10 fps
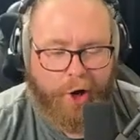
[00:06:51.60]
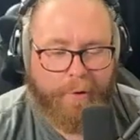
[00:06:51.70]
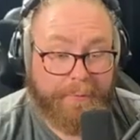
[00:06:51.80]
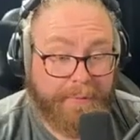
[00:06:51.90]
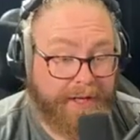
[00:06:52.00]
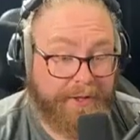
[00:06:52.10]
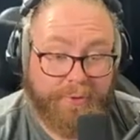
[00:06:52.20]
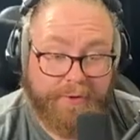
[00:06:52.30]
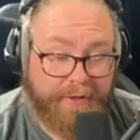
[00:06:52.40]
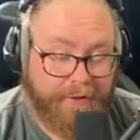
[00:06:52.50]
Always been
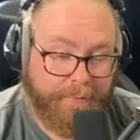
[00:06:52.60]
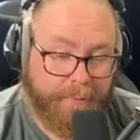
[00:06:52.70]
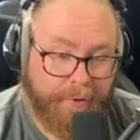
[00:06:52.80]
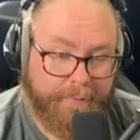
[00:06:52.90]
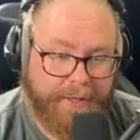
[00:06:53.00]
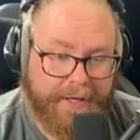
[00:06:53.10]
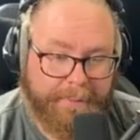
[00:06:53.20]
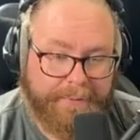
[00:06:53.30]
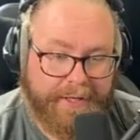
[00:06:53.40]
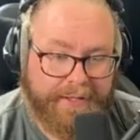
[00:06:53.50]
interested in sport, but I
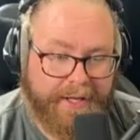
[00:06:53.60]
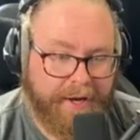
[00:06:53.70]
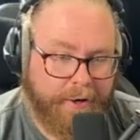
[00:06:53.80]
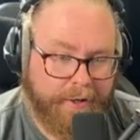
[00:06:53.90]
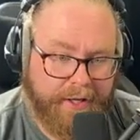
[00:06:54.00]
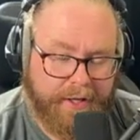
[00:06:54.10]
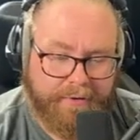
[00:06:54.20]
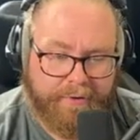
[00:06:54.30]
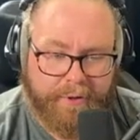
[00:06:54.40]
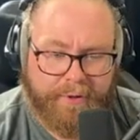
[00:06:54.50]
played like hockey and
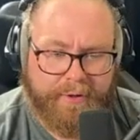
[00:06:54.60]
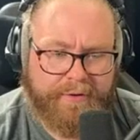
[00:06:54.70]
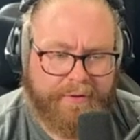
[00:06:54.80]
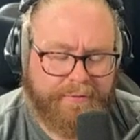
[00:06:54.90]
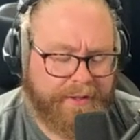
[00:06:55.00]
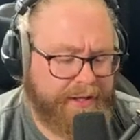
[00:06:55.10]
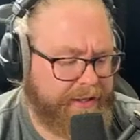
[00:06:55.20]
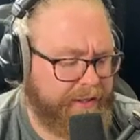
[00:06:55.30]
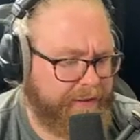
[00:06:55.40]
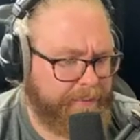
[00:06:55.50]
soccer and stuff like that
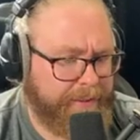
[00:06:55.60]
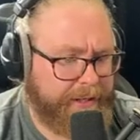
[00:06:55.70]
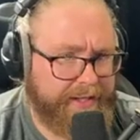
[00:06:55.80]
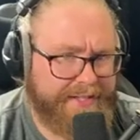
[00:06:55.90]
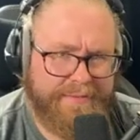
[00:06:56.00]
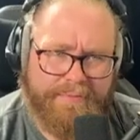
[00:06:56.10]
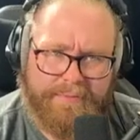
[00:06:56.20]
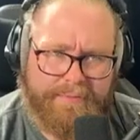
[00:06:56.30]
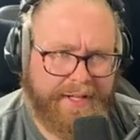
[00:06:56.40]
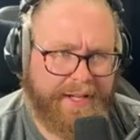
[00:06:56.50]
until my
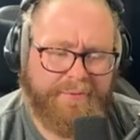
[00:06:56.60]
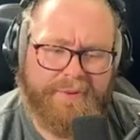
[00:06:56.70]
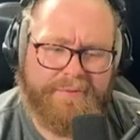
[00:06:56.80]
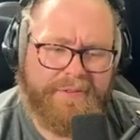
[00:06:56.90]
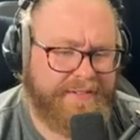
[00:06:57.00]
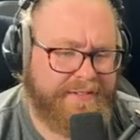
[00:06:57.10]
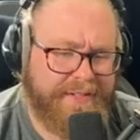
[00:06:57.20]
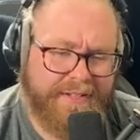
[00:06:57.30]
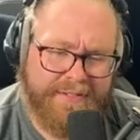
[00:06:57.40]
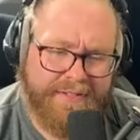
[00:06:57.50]
like 15
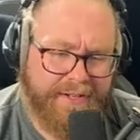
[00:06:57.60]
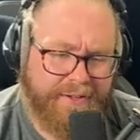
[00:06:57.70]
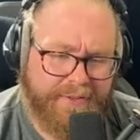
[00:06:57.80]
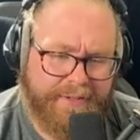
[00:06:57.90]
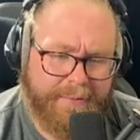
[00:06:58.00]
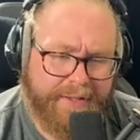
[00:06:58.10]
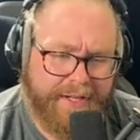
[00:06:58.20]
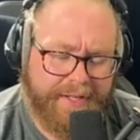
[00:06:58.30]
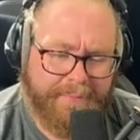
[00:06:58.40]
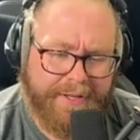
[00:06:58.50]
16 or something like
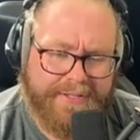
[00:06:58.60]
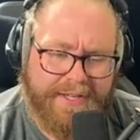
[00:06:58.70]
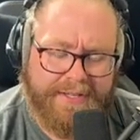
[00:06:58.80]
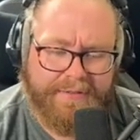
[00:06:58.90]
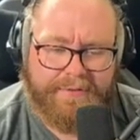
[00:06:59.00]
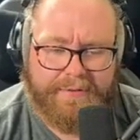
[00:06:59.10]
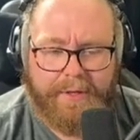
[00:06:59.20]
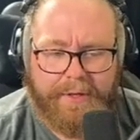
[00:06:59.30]
that in my teens.